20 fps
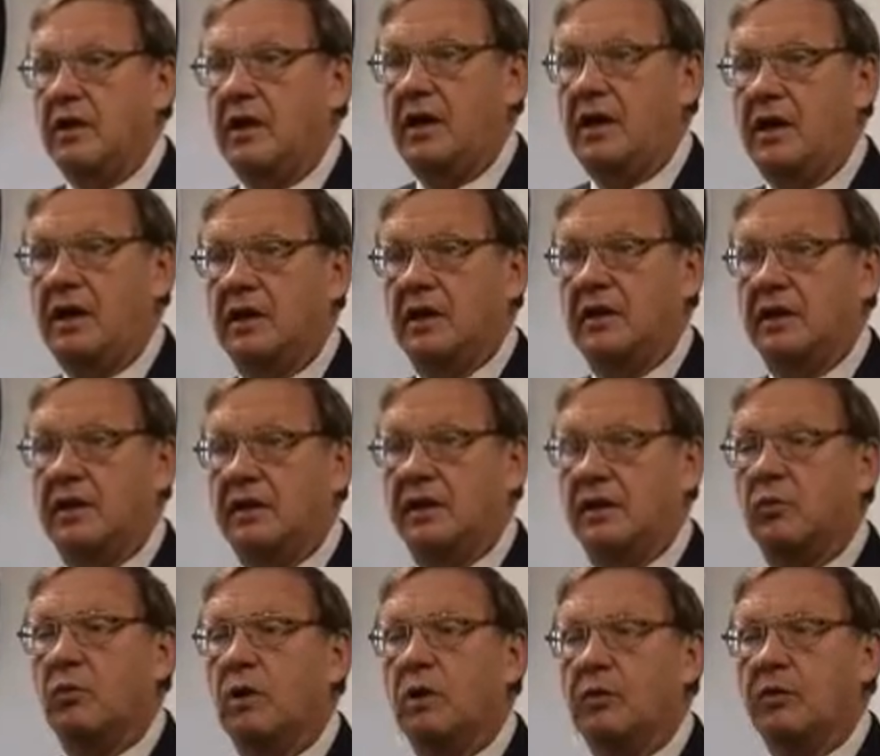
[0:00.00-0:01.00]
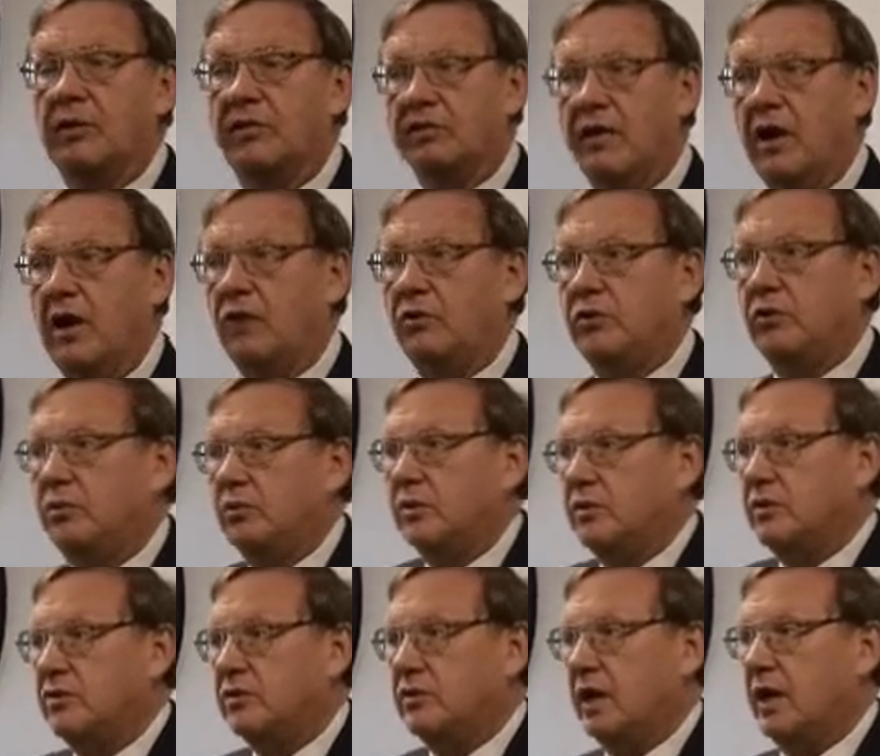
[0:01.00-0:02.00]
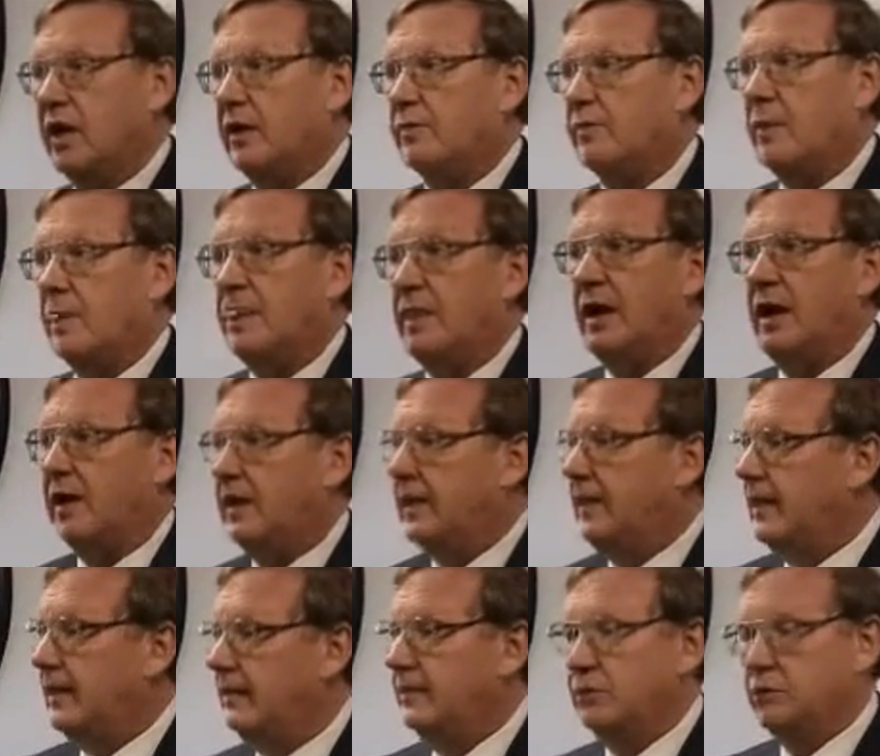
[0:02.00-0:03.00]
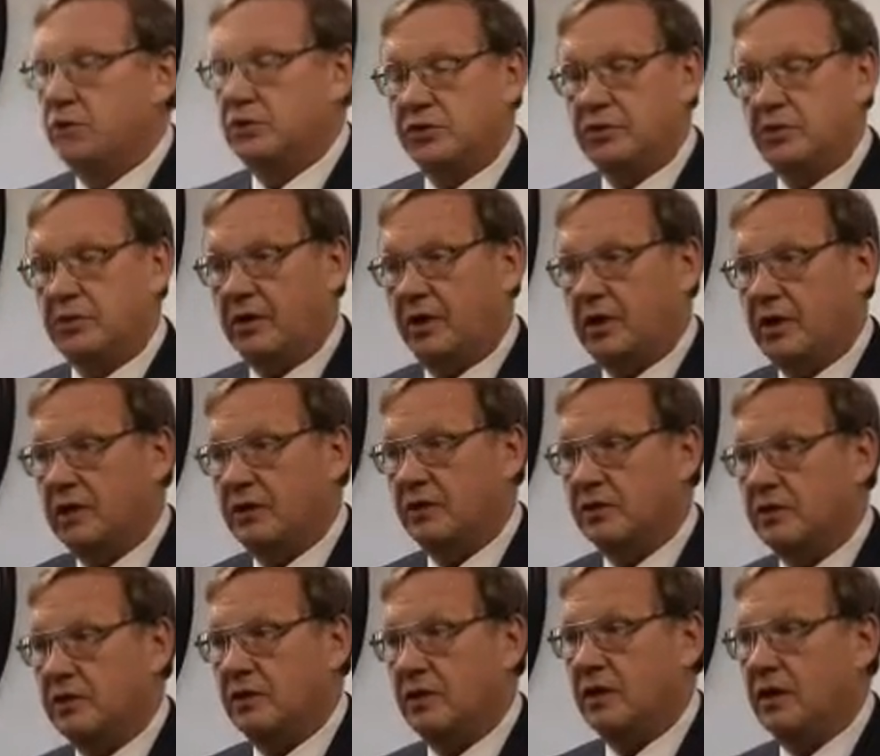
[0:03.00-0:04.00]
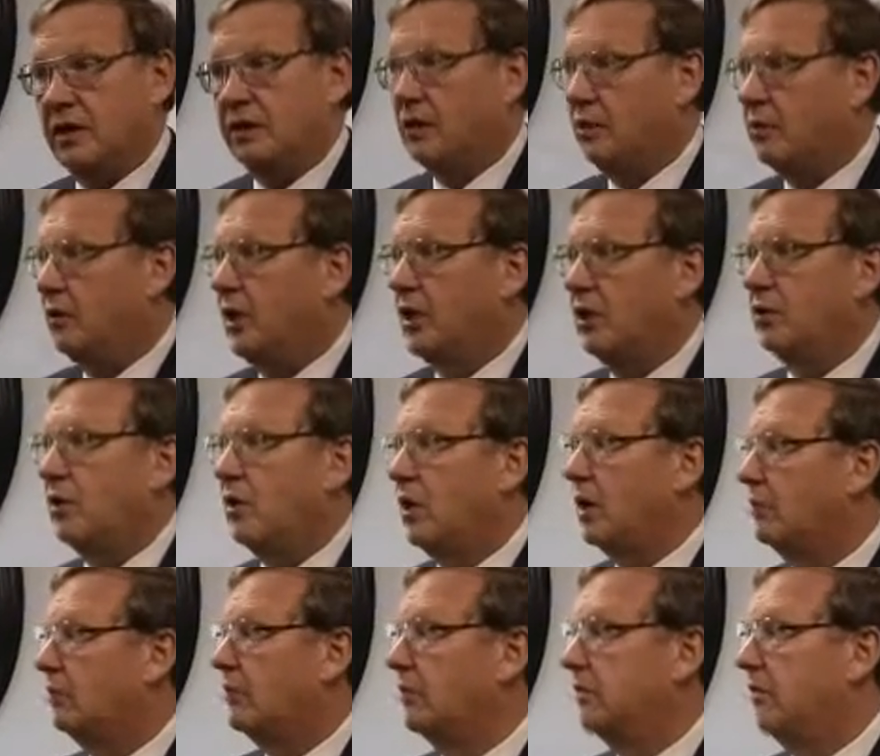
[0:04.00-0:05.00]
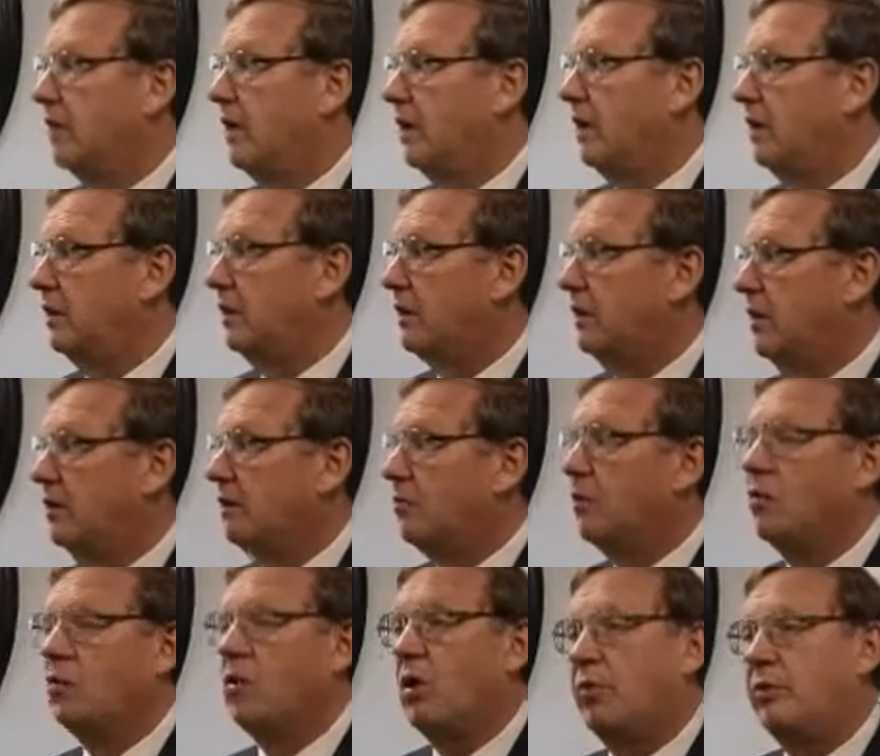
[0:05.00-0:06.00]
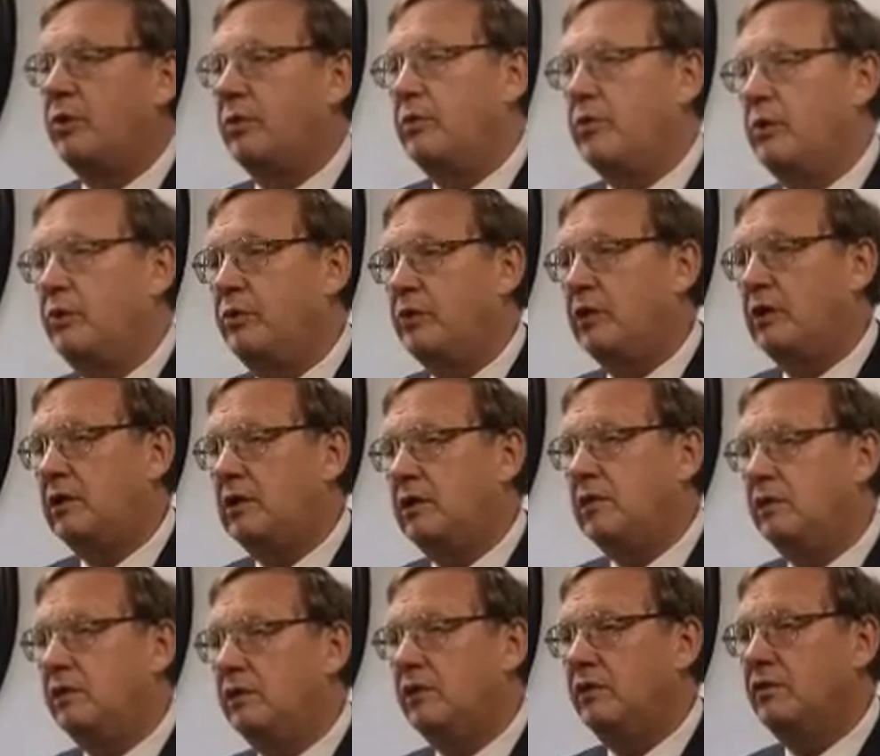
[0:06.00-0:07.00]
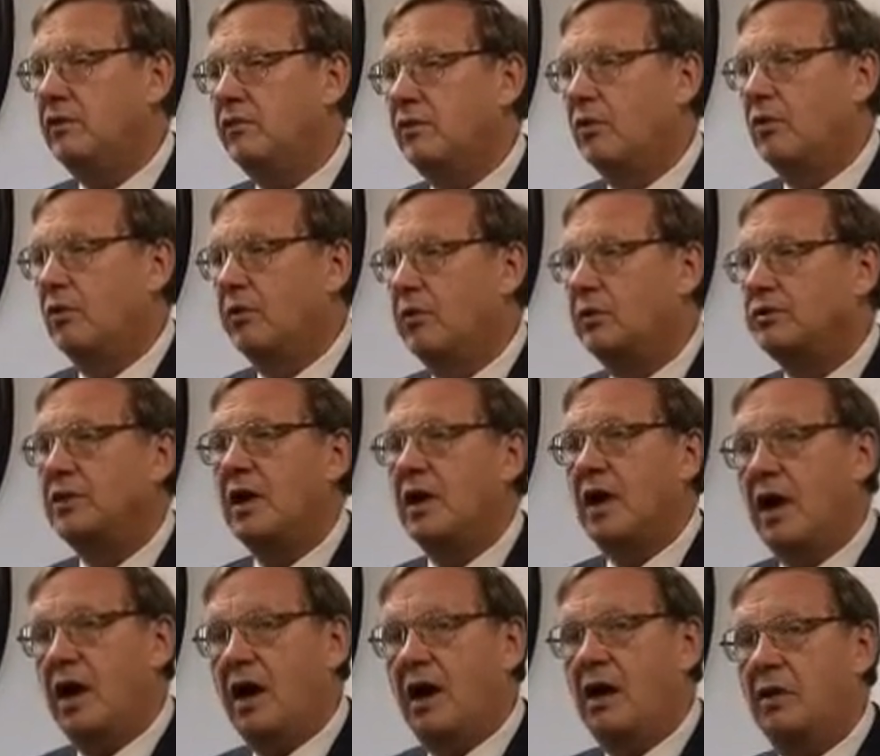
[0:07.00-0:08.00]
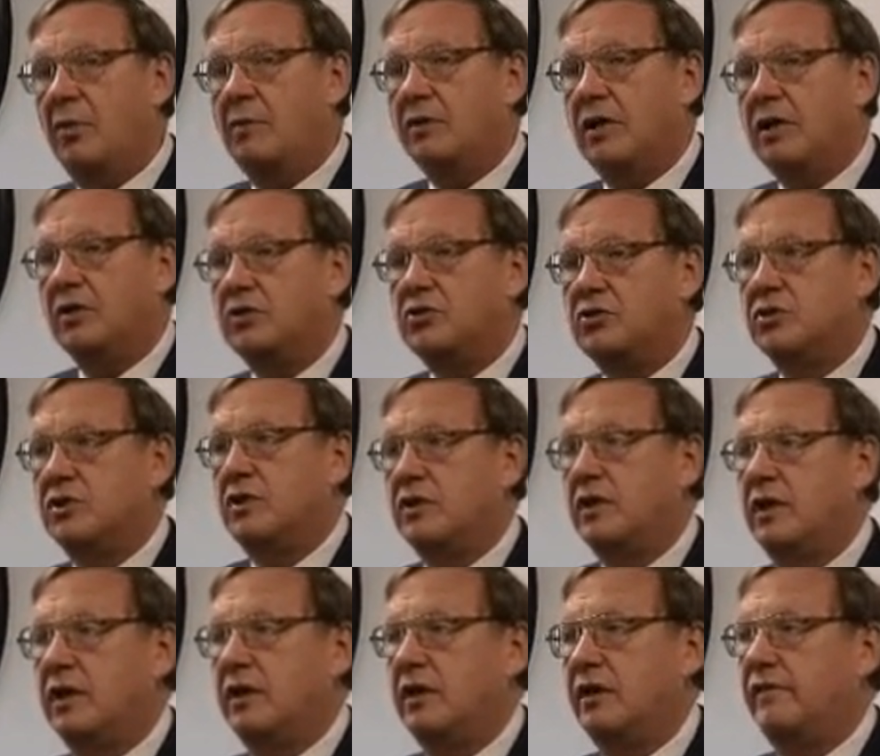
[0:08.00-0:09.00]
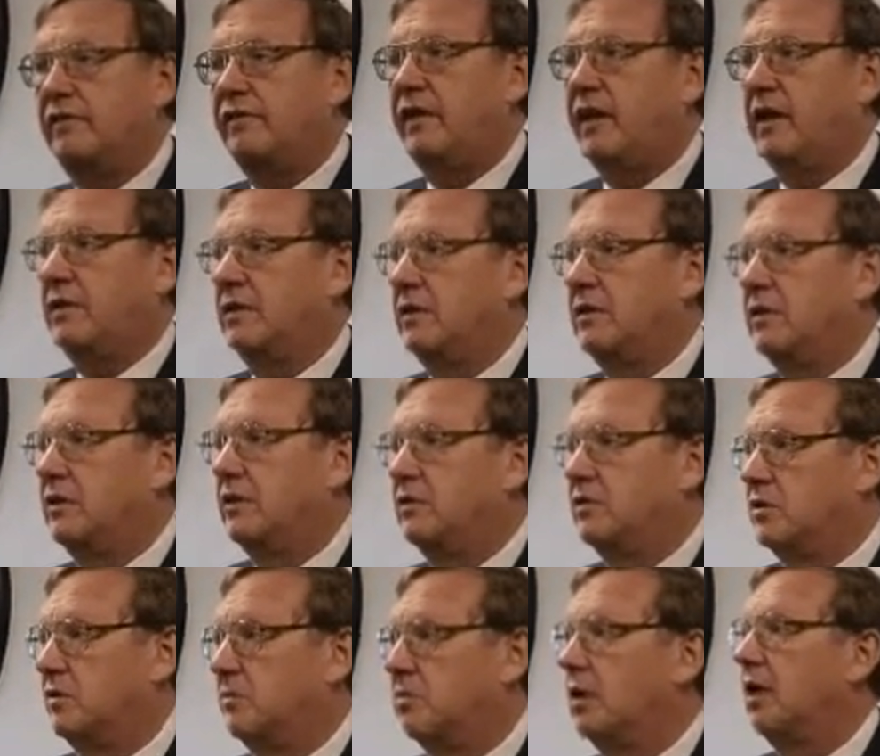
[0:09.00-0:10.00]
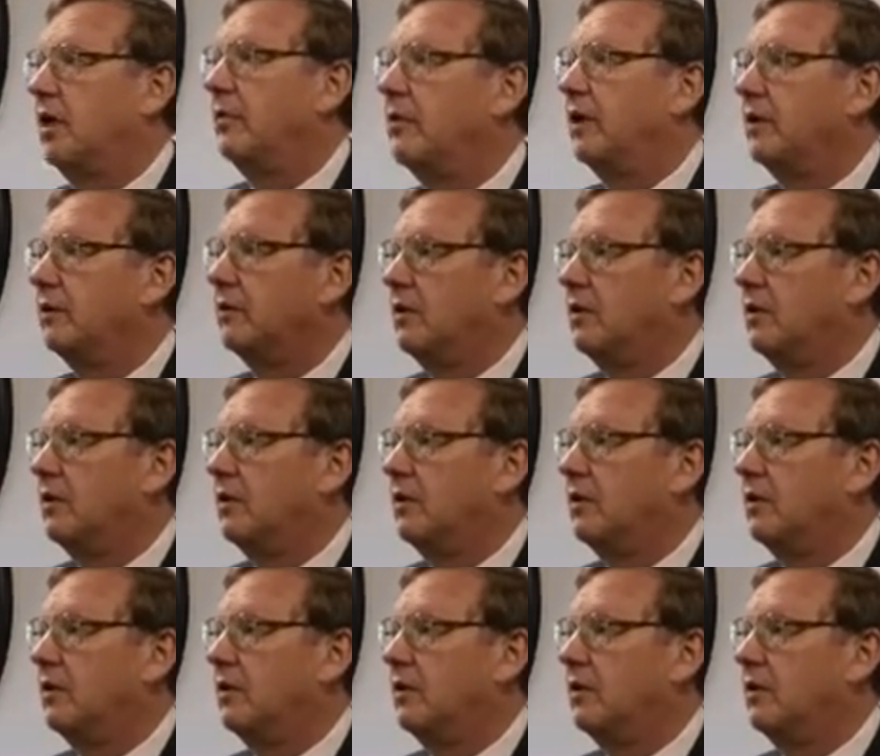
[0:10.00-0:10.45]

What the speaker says: And what we found was that, again, no surprise, the groundwater was fine. But what we were really looking for is how much effect does the plumbing